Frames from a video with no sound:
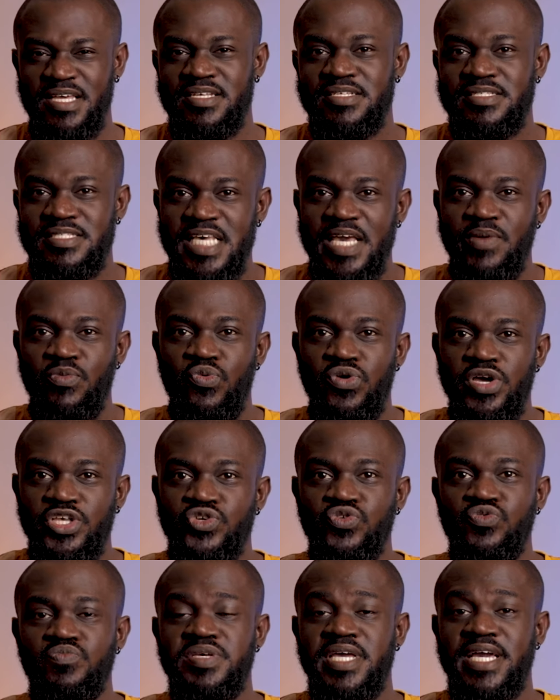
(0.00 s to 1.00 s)
In the same way,
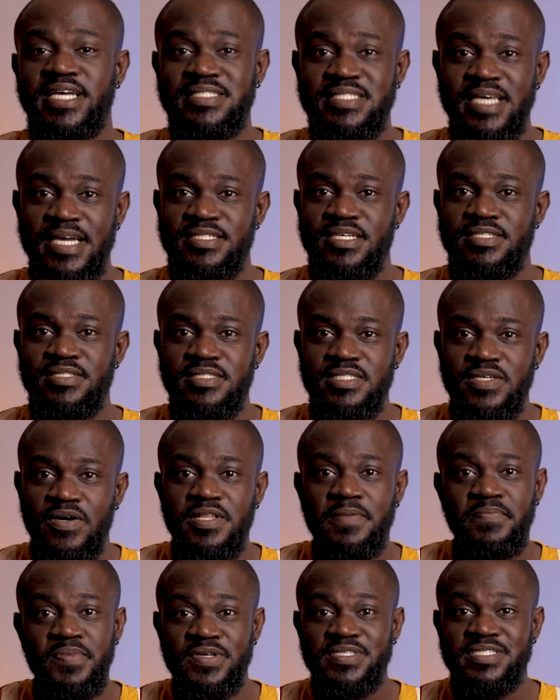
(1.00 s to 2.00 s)
you'd be excited to tell
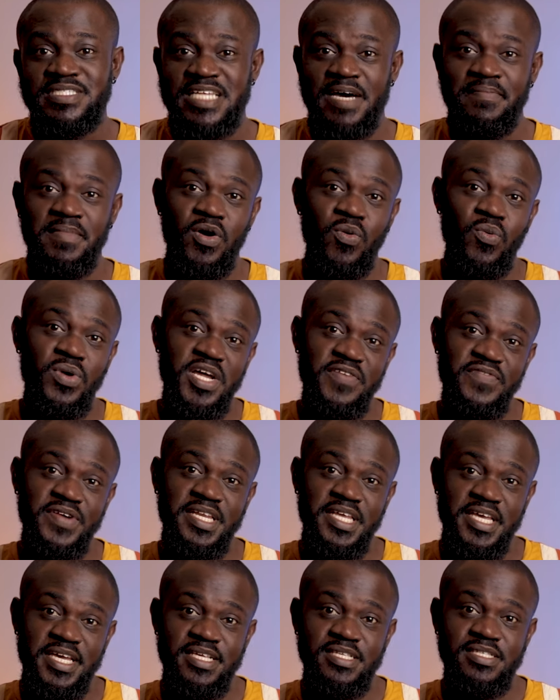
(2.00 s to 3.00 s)
the person about whatever
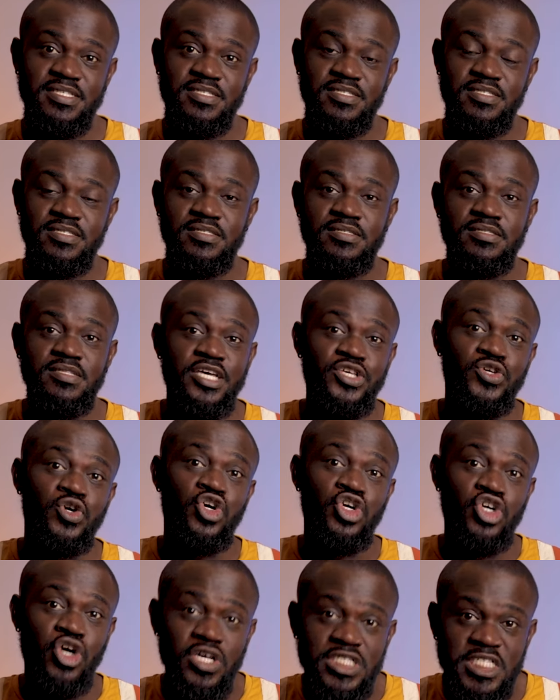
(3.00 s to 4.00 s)
it is that you're
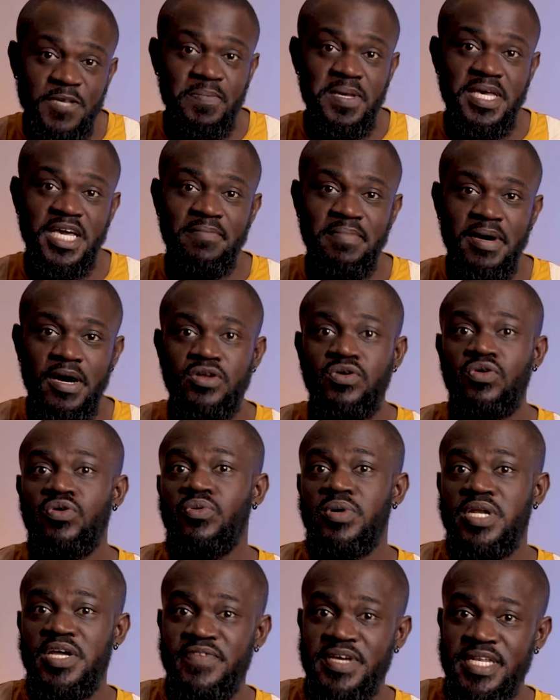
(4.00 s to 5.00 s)
gossiping about or
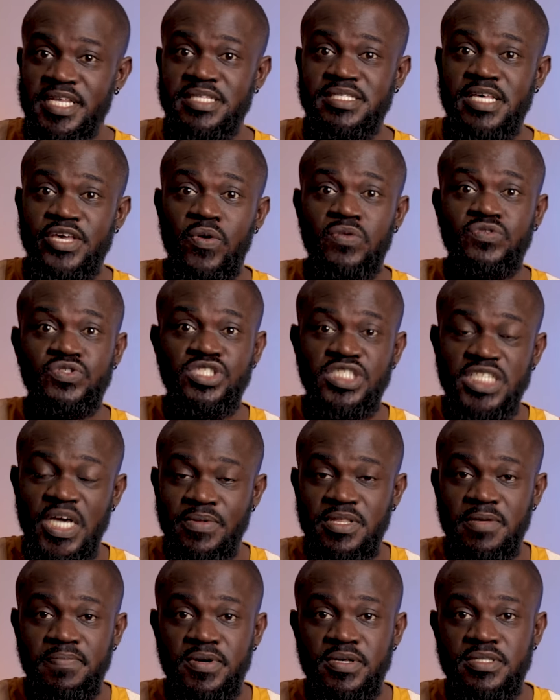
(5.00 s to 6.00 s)
whatever it is that you want to share
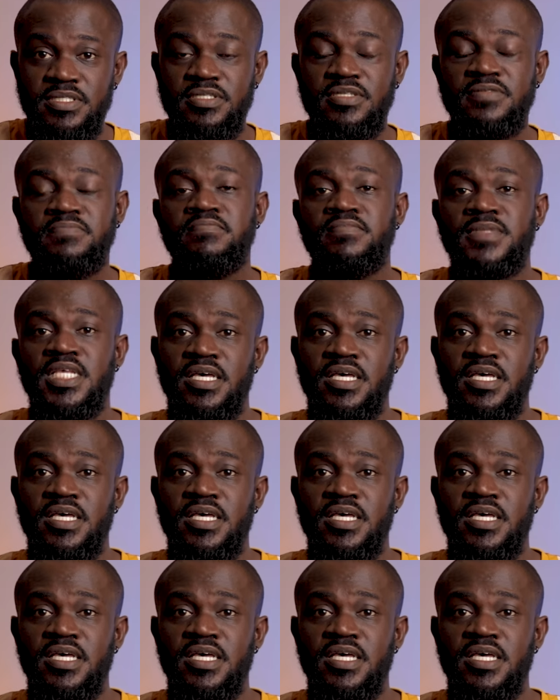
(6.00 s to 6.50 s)
with the person.